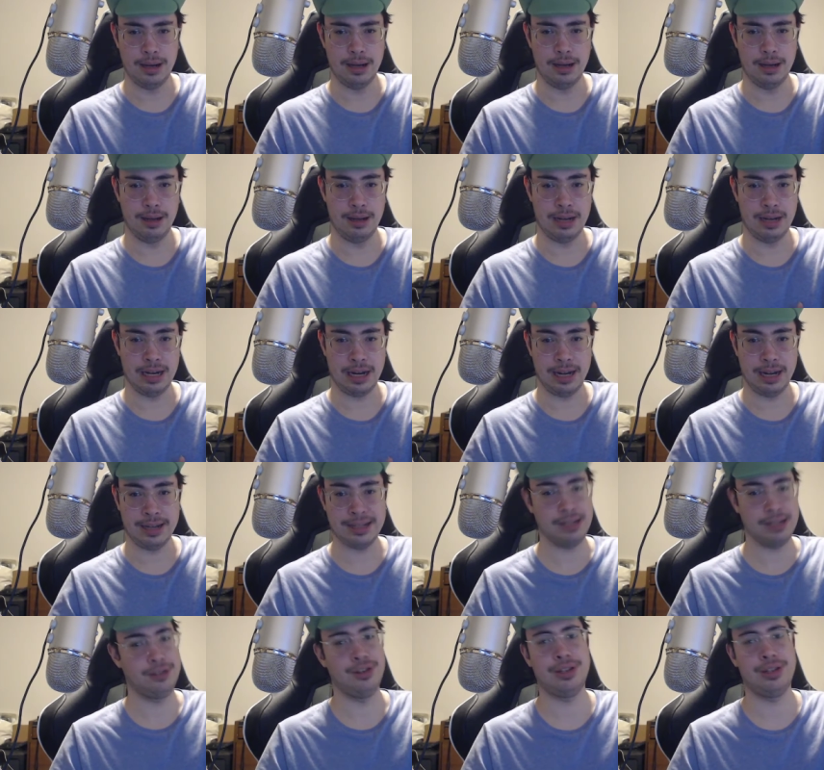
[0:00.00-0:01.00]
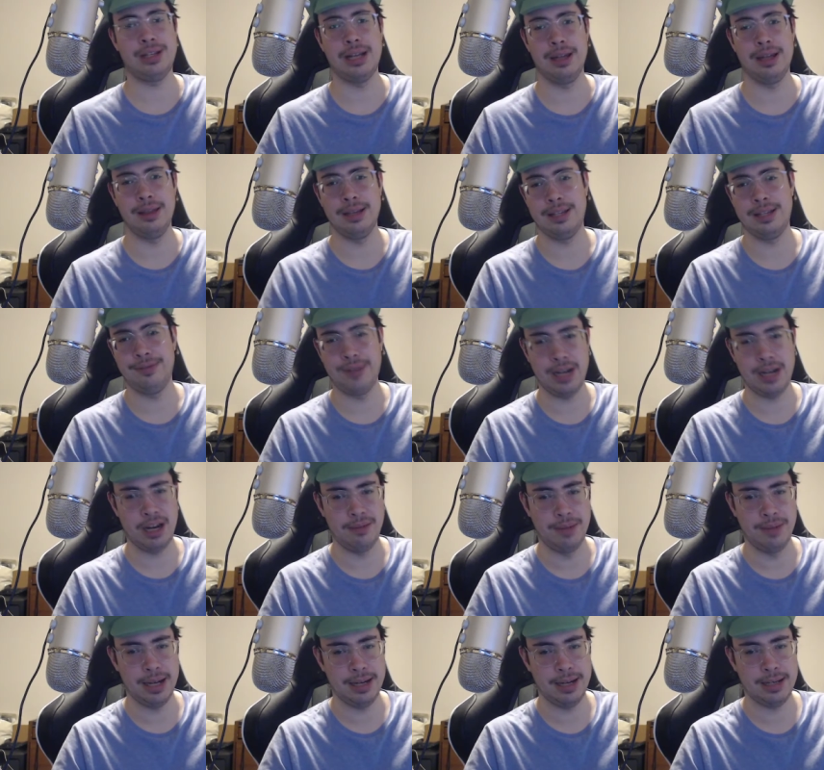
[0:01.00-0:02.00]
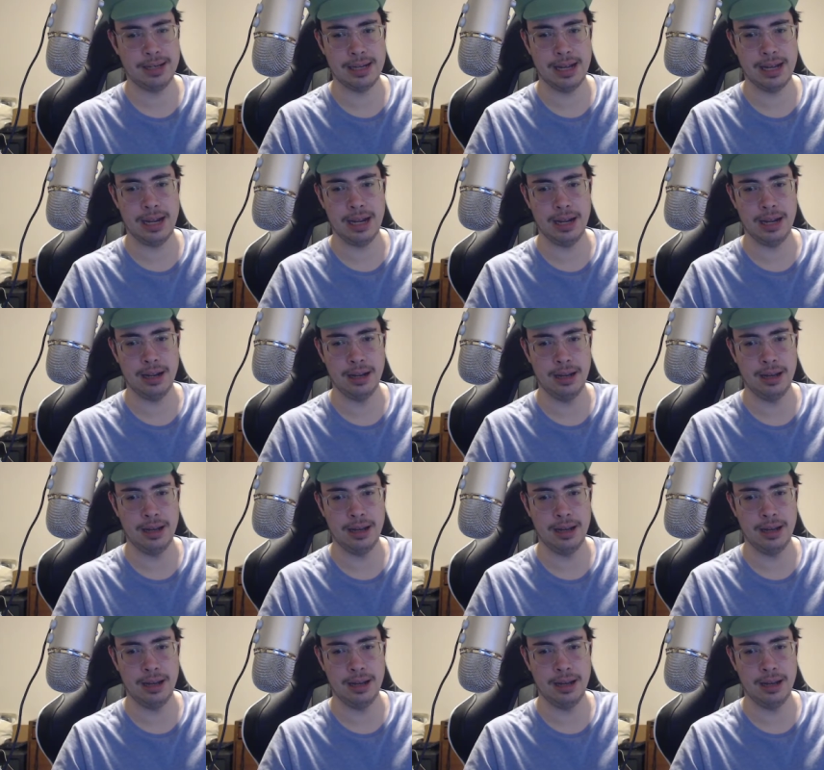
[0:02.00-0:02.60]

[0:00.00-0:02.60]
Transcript: I guess I'll just end this video by saying.